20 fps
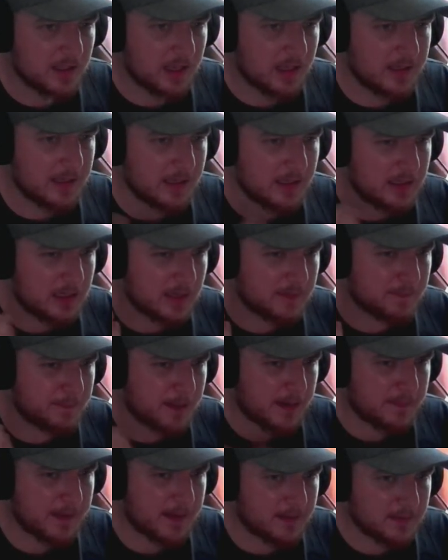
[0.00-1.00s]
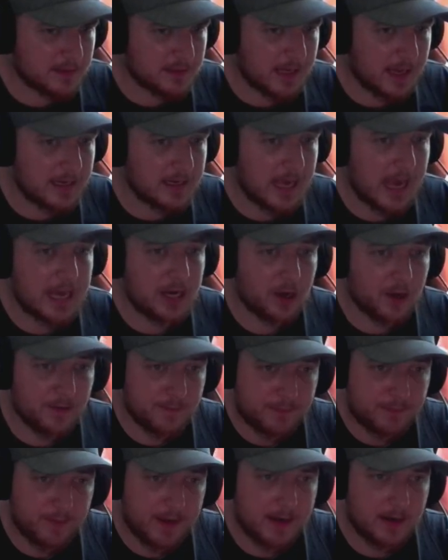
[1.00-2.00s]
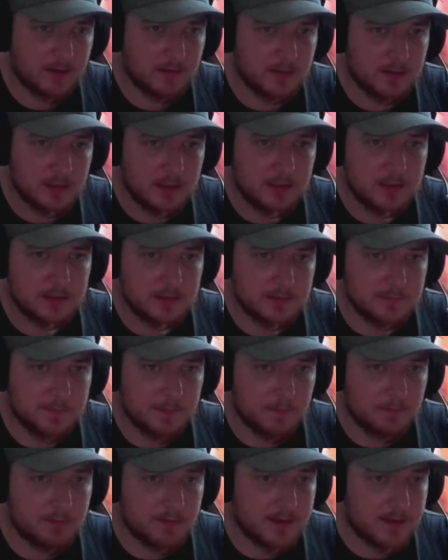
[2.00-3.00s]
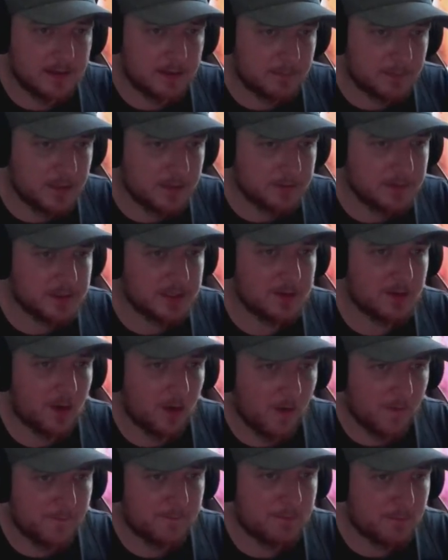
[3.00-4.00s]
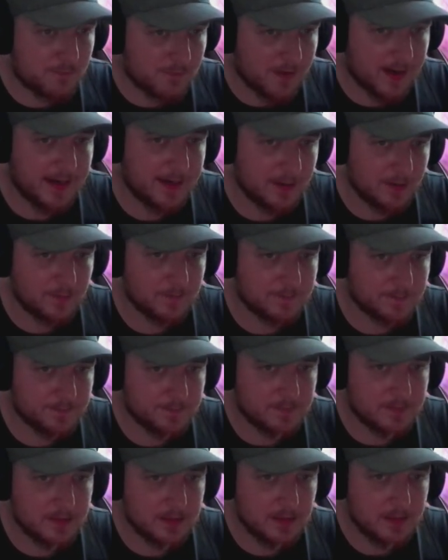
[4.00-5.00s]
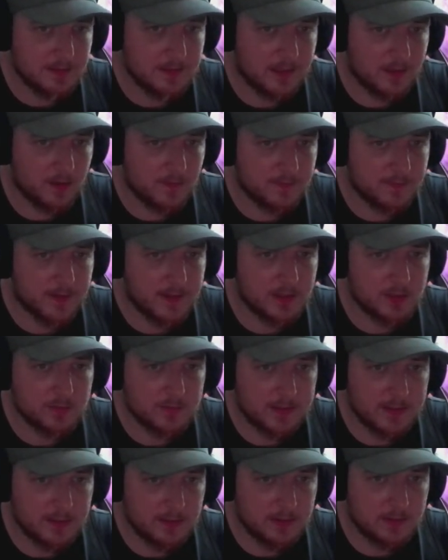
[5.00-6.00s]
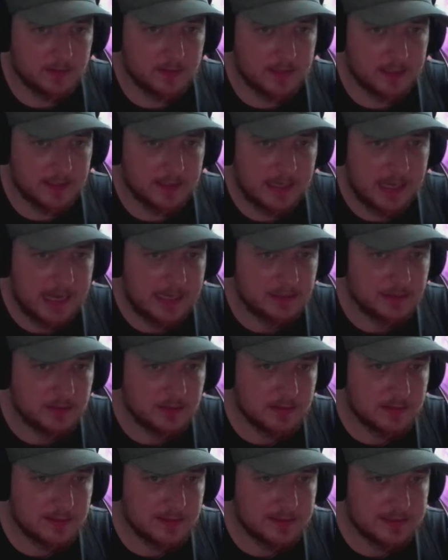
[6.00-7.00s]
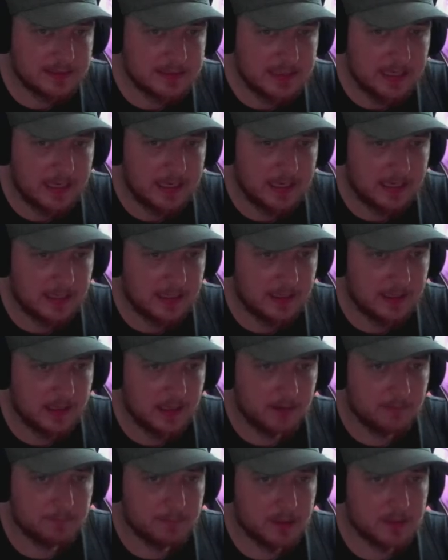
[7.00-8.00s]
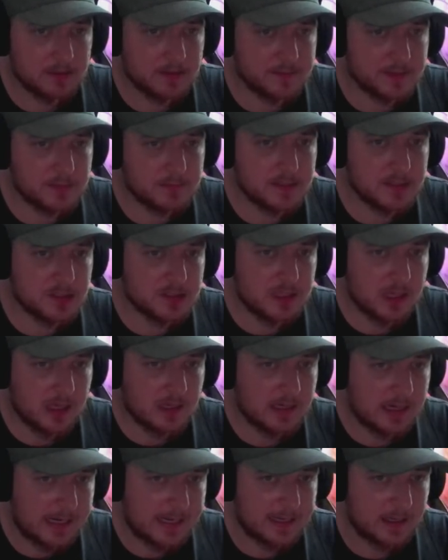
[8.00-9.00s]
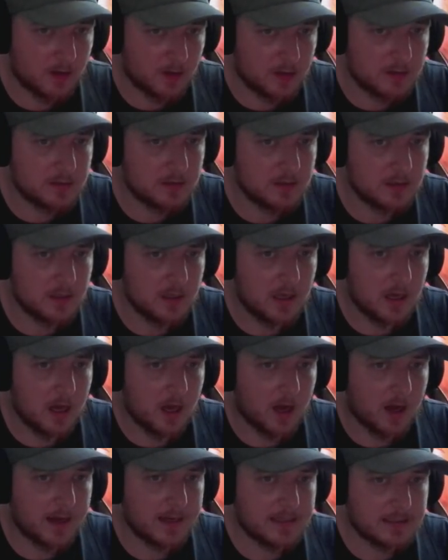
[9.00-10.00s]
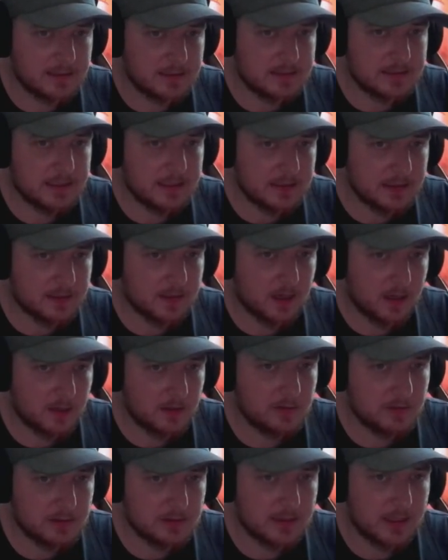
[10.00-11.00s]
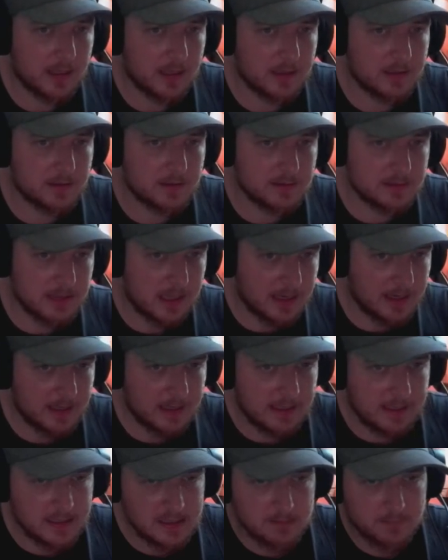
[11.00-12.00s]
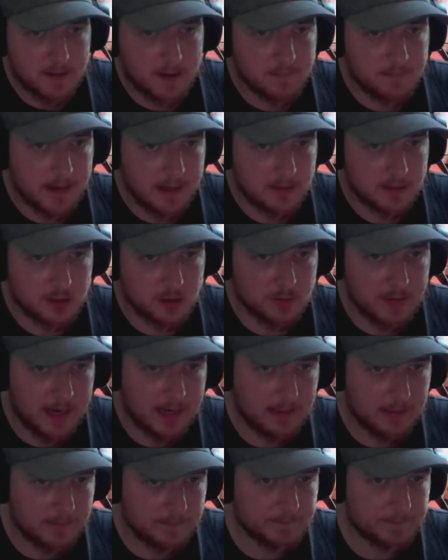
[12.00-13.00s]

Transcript: and then come back round again, and off rail. But we're going to be using off-rail. Now, off-rail is really cool. Now, as you can see, because I've switched tunnelling on, I can see the coaster tunnelling its way around the track.